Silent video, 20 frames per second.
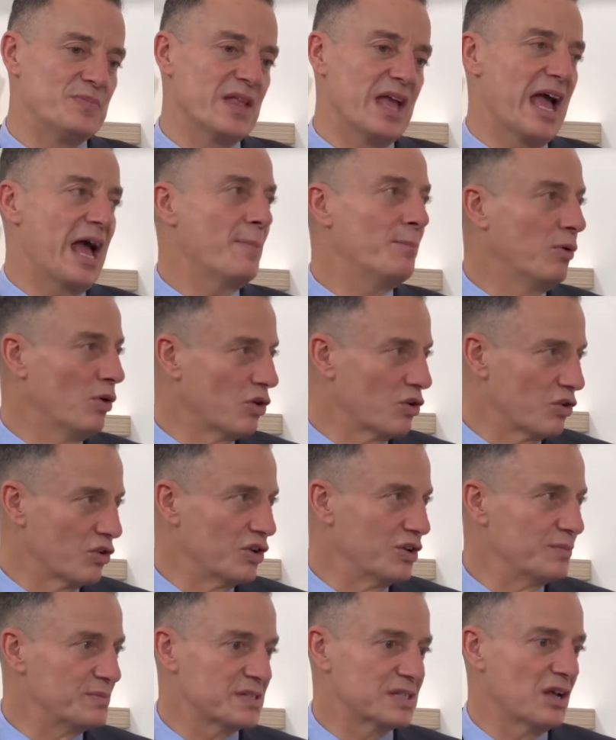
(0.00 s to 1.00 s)
airport
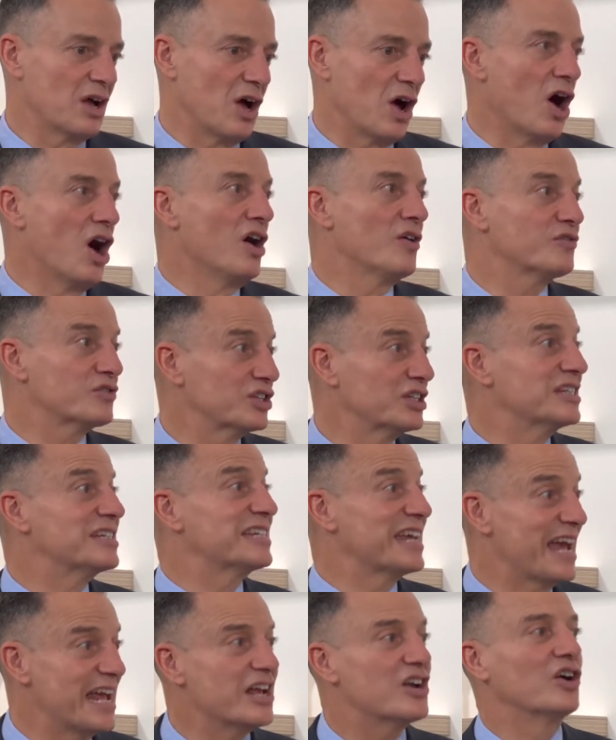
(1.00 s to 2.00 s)
groups often
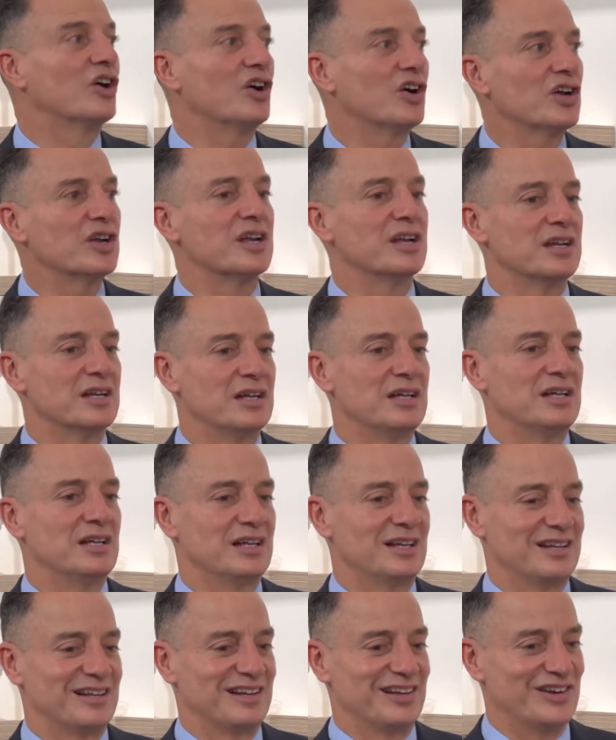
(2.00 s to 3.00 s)
take on
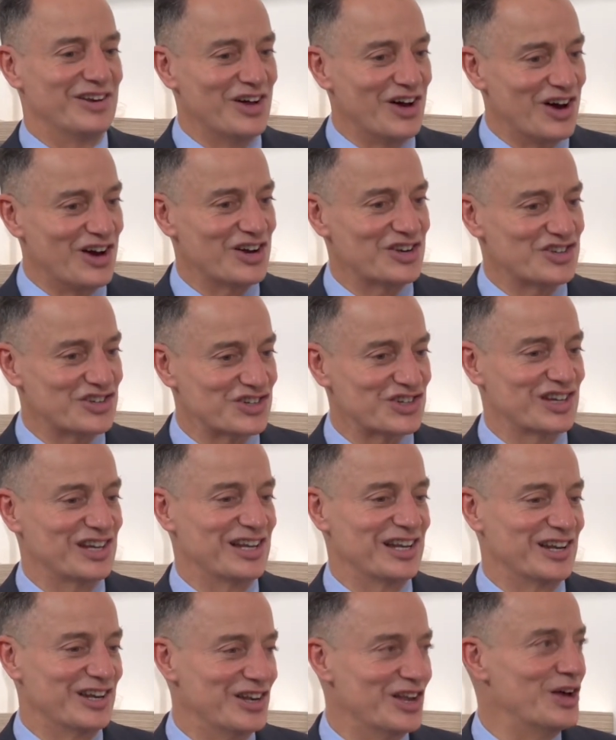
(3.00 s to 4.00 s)
large
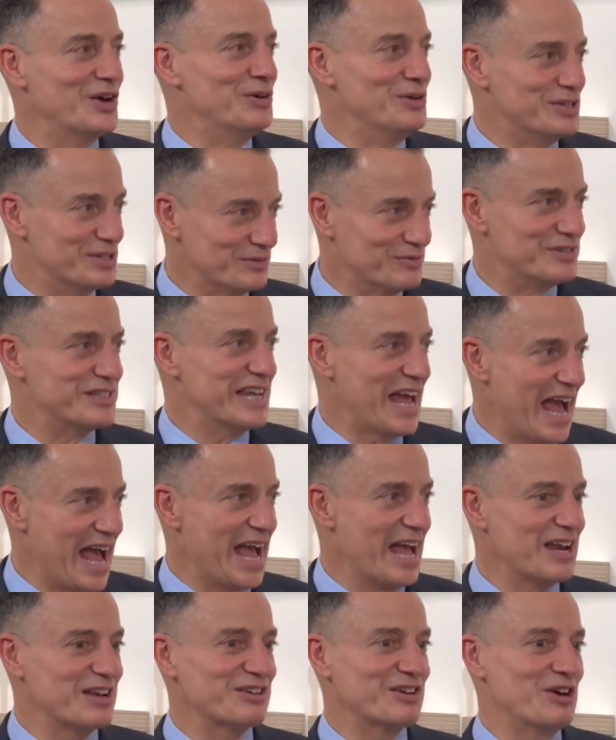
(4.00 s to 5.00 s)
loads of
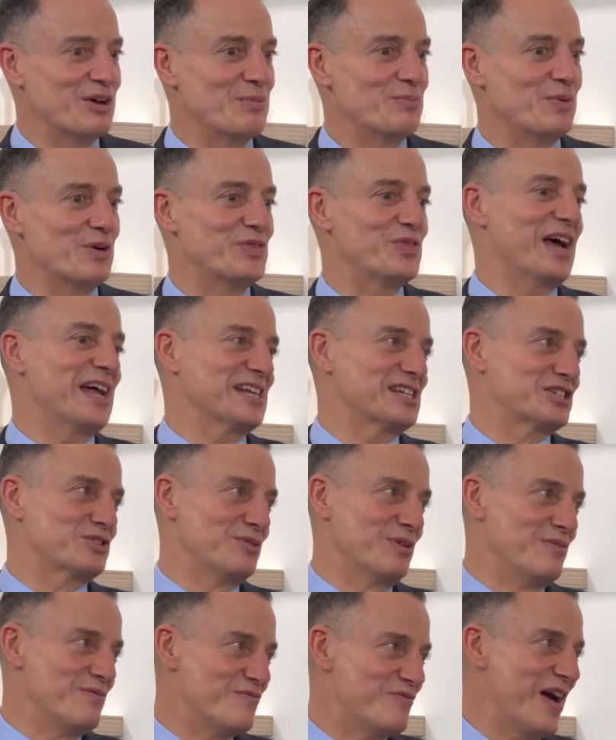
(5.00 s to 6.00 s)
debt, but that's
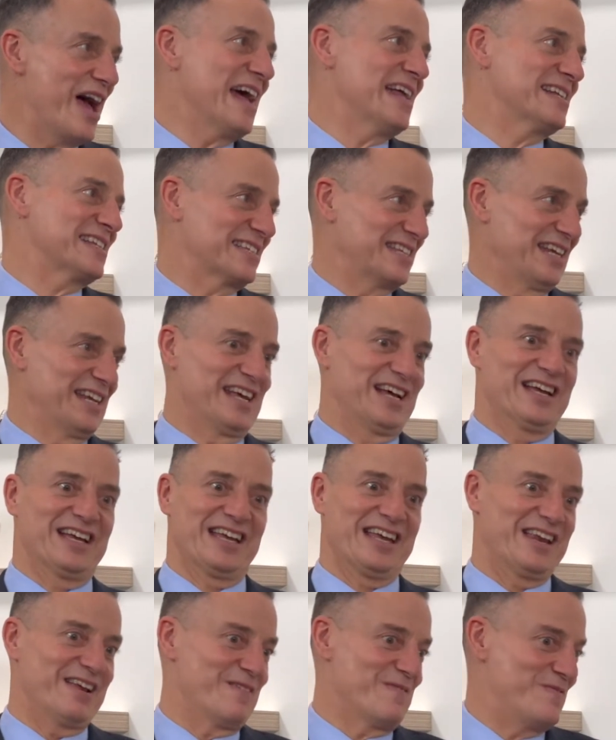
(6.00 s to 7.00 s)
to invest in
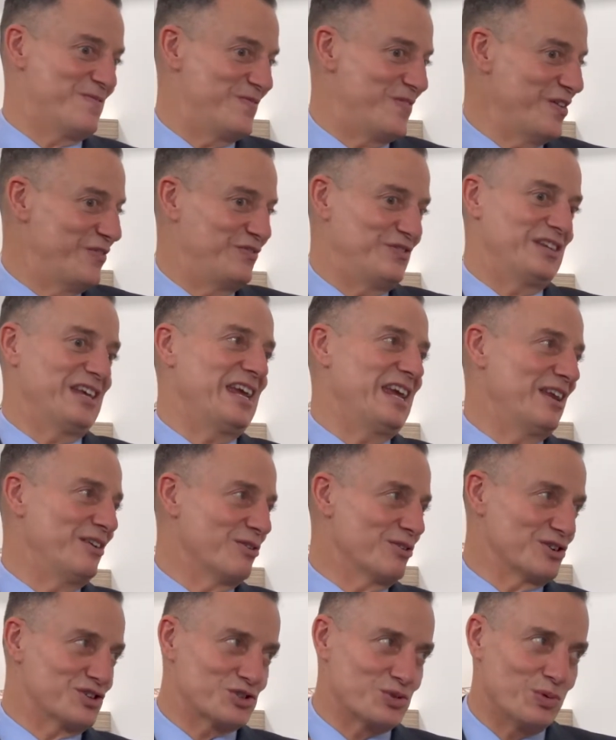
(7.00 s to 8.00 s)
a 15
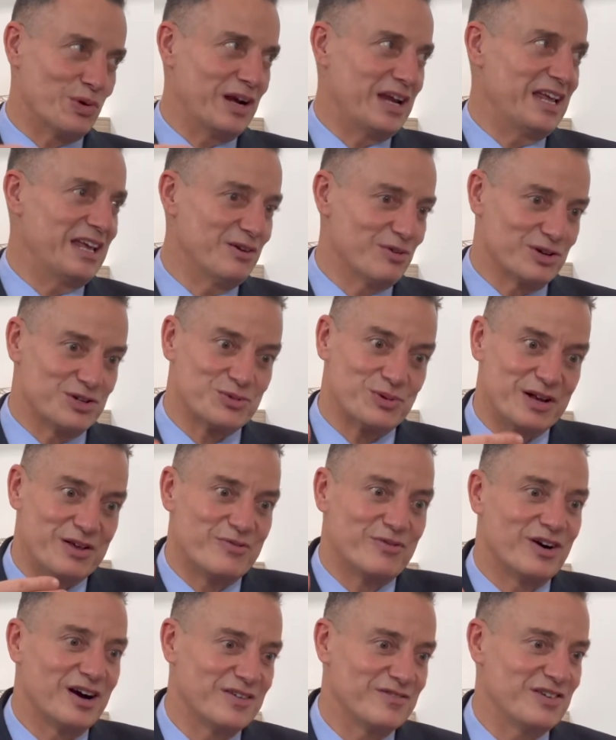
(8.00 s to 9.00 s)
or a 20 or a
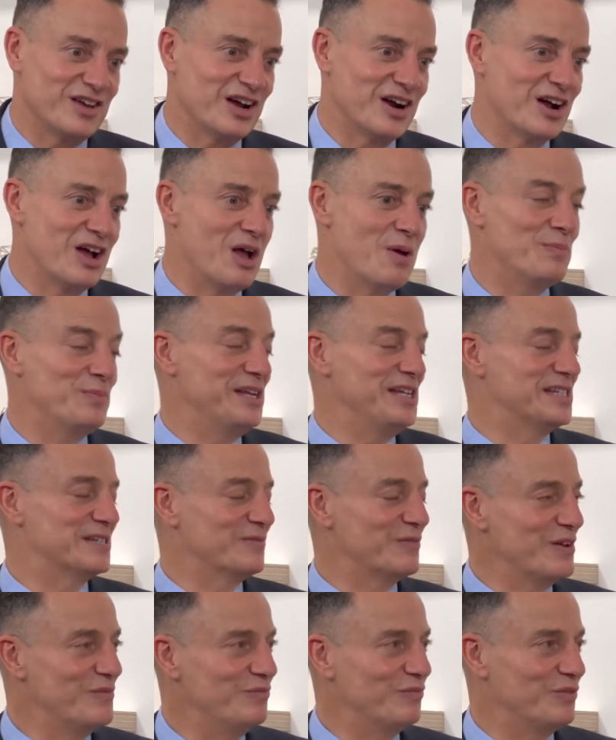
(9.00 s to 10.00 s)
25-year piece
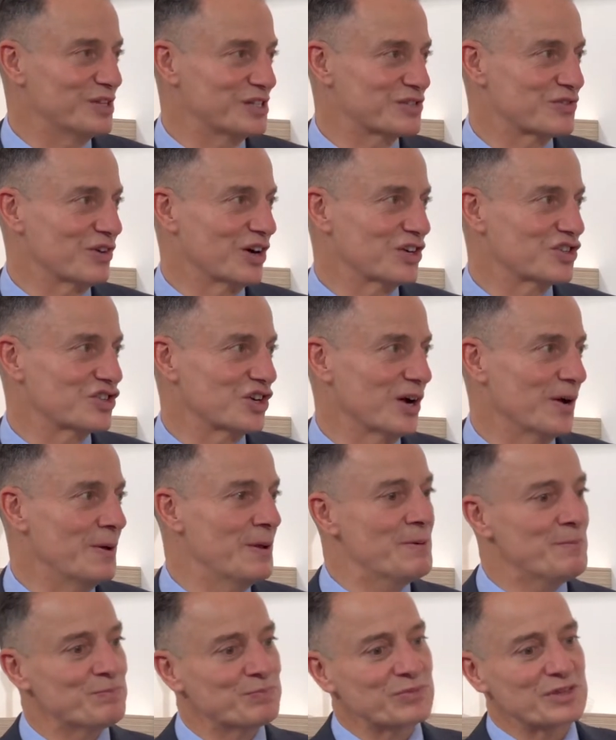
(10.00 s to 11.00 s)
of infrastructure.
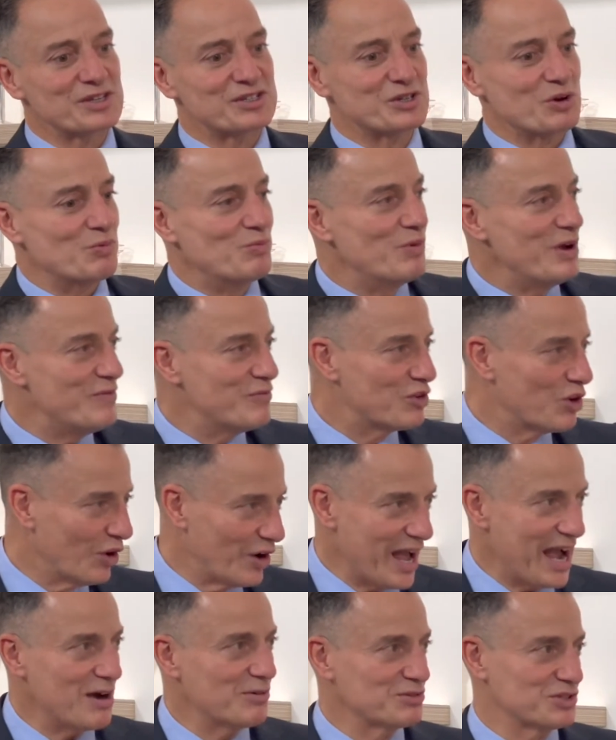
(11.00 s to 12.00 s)
So we've
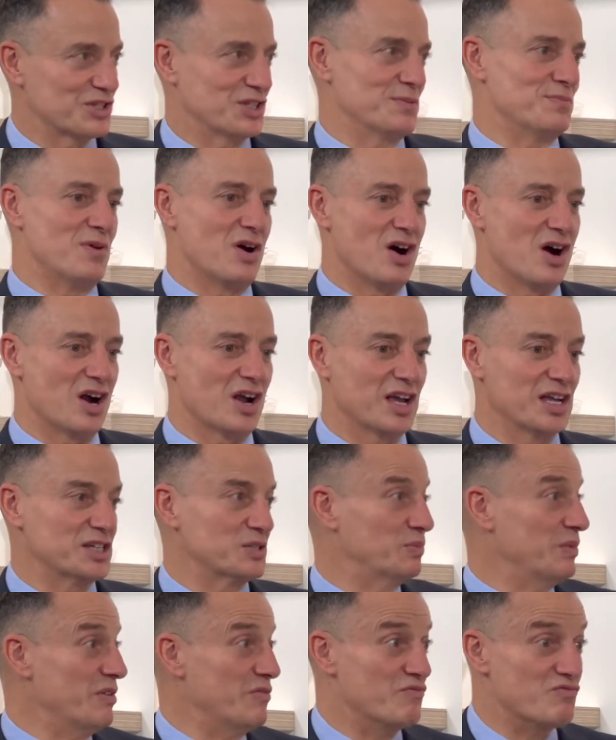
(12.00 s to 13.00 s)
gone out to the
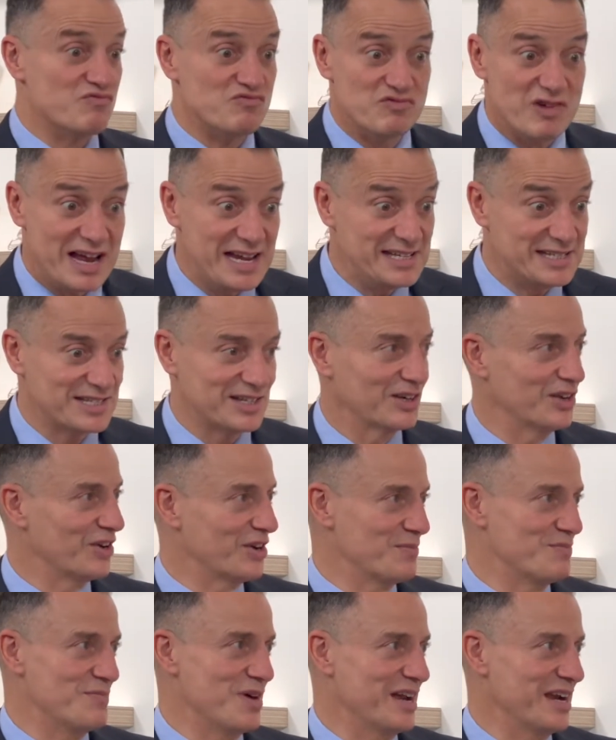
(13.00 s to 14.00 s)
markets, we've raised a lot
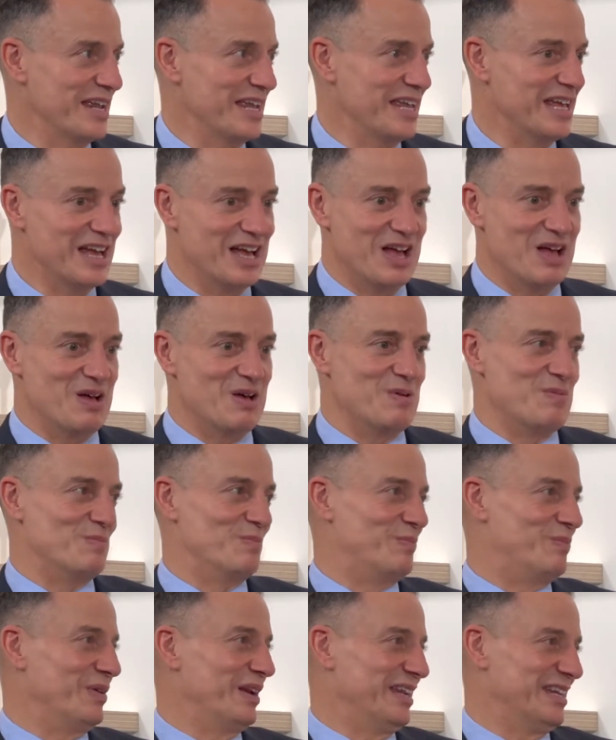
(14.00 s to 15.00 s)
of money, but